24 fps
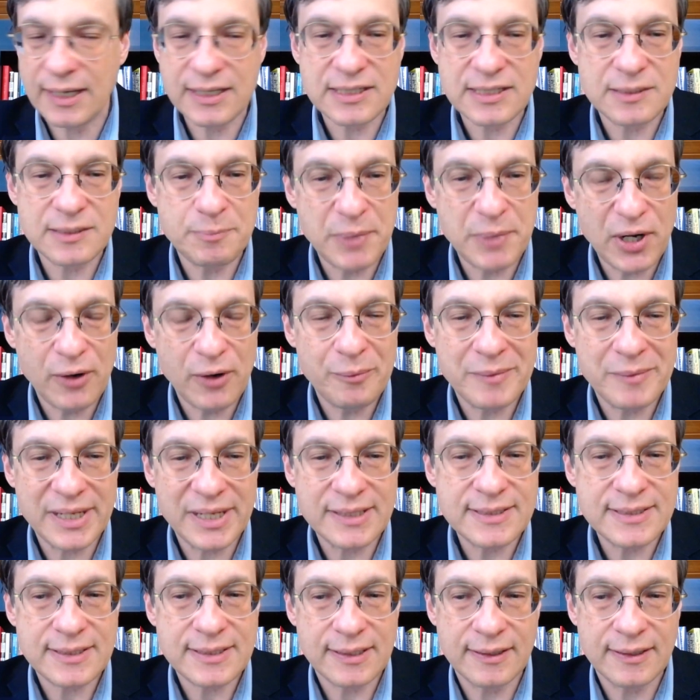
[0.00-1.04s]

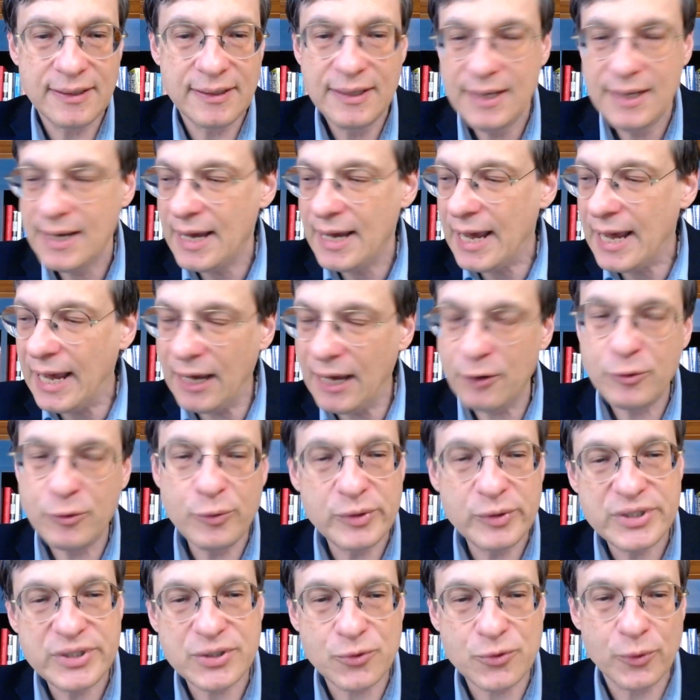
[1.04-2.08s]
experiments in how
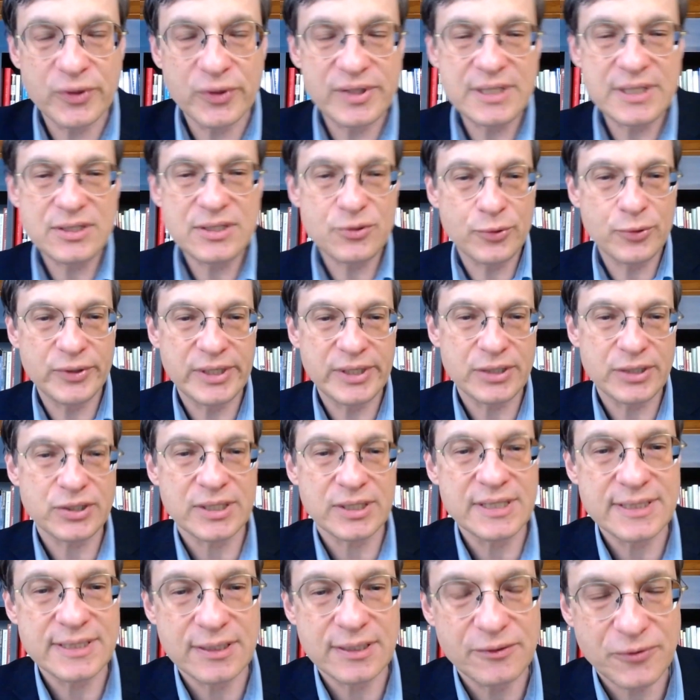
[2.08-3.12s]
to restore these
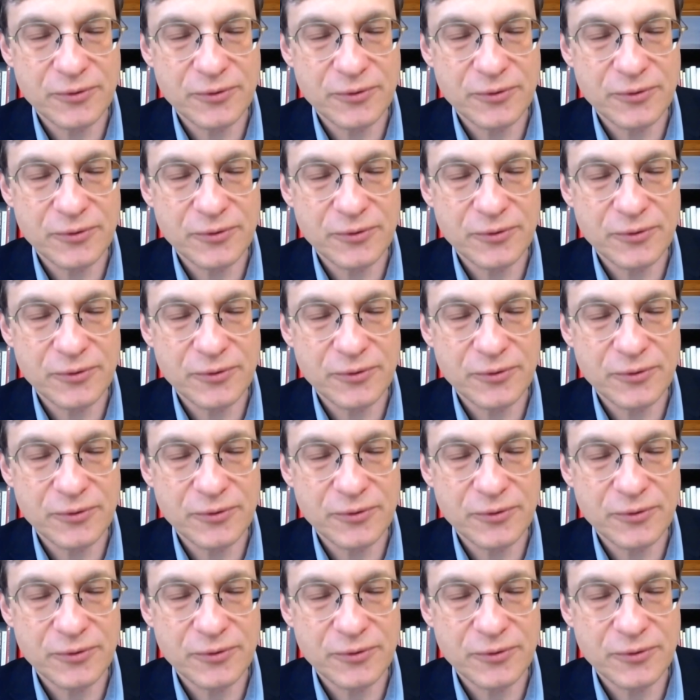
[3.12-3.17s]
traditions.